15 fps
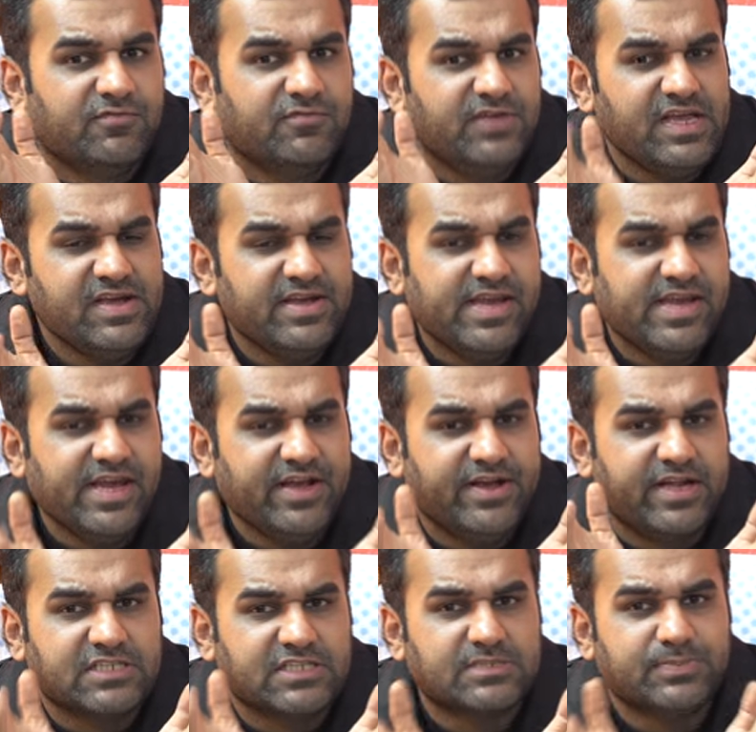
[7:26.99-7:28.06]
we need
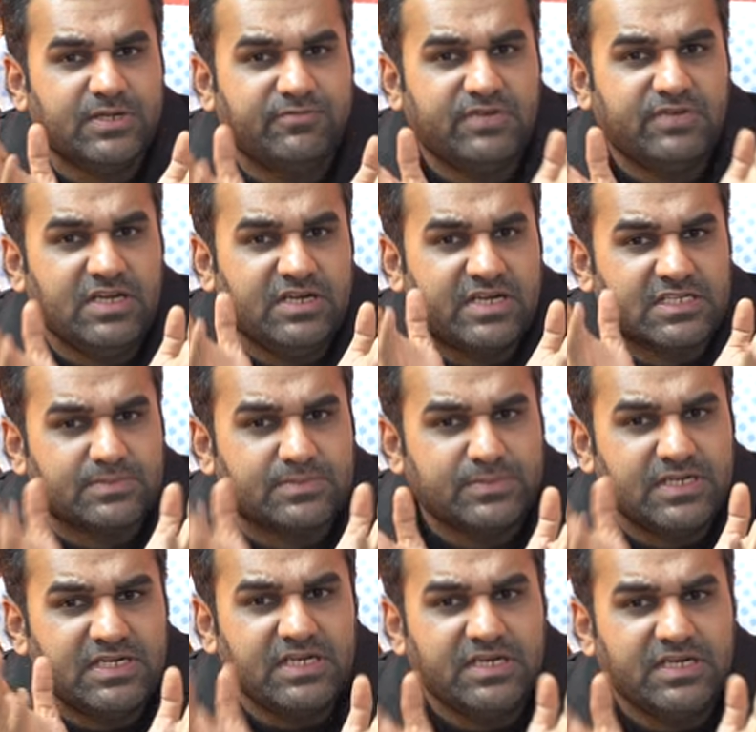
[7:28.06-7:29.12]
desperate, we
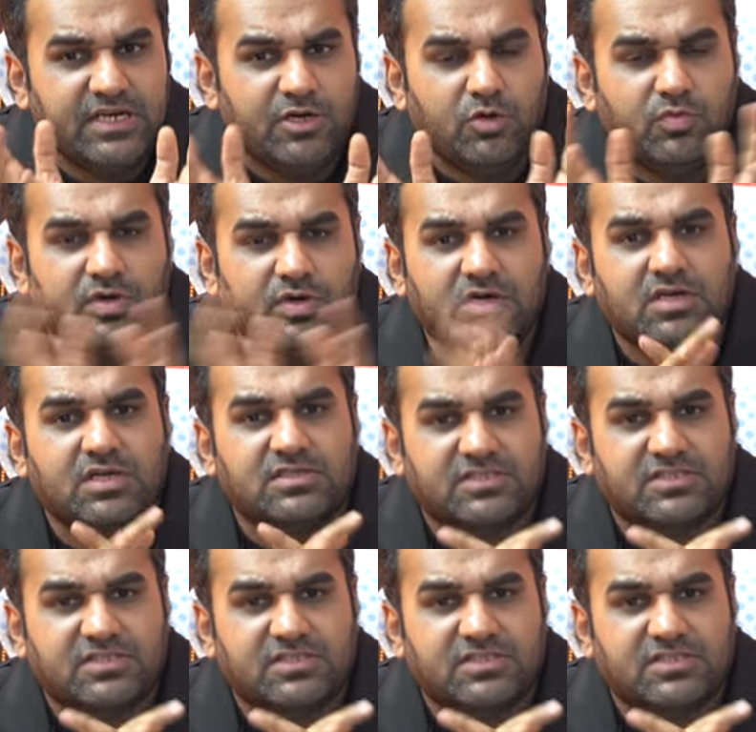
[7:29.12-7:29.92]
desperately need to work